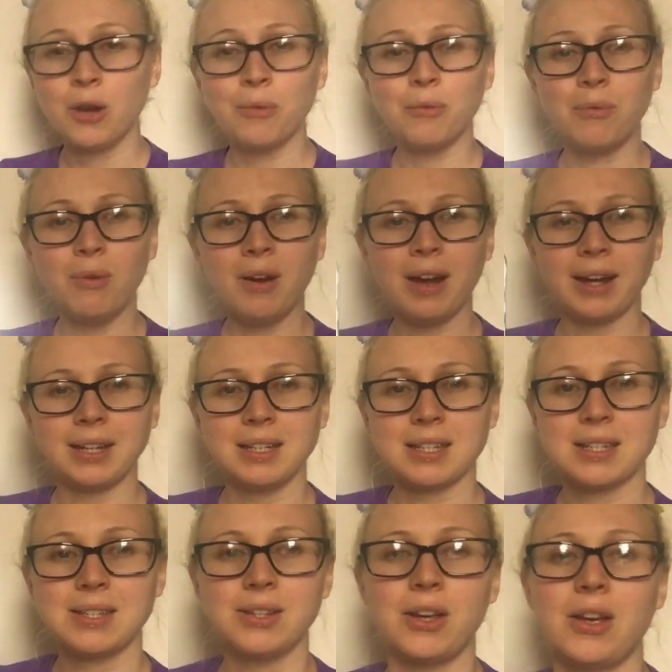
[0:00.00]
Right,
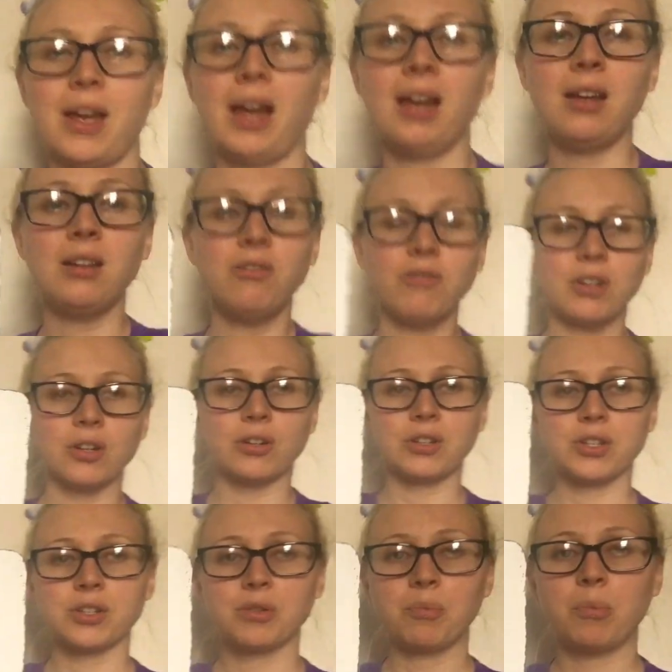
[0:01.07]
so I've got
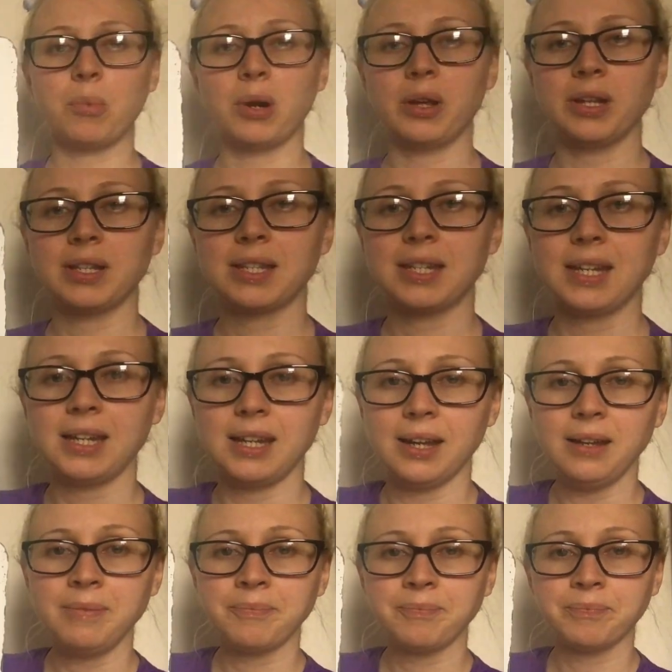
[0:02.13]
some words
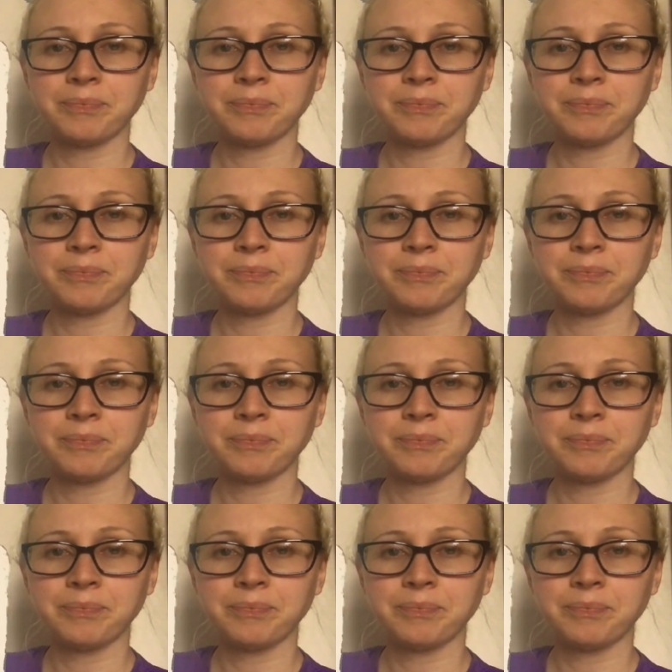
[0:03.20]
here.